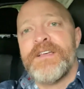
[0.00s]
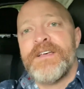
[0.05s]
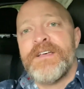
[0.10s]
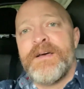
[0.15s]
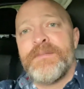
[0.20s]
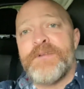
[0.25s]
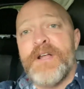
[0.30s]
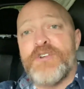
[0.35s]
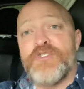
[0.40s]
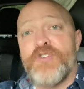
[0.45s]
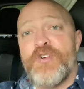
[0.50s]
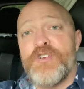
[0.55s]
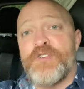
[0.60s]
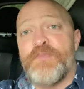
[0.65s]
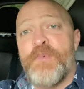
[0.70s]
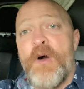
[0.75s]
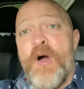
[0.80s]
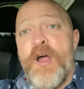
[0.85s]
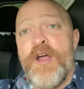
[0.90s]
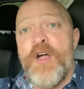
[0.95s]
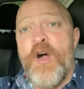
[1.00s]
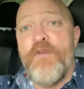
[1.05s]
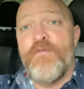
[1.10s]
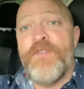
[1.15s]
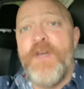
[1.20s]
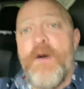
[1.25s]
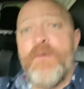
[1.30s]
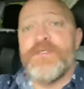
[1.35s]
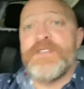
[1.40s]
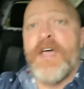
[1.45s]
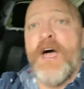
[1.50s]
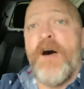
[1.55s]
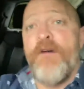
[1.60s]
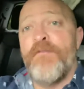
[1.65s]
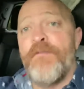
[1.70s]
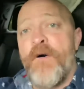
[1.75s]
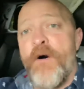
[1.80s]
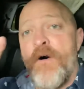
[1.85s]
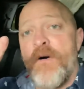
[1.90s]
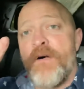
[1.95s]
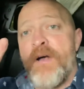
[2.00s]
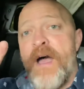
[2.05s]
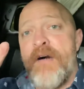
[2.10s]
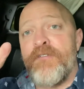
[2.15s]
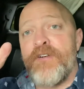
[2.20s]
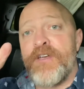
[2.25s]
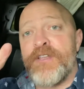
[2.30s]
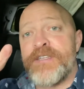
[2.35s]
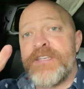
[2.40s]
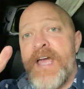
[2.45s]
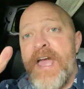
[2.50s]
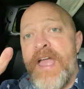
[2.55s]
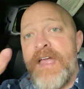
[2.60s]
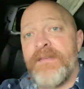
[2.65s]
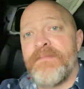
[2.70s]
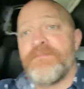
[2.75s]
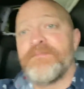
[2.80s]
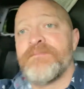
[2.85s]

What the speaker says: Dr. Chris Park, hope that was helpful. Have a good day.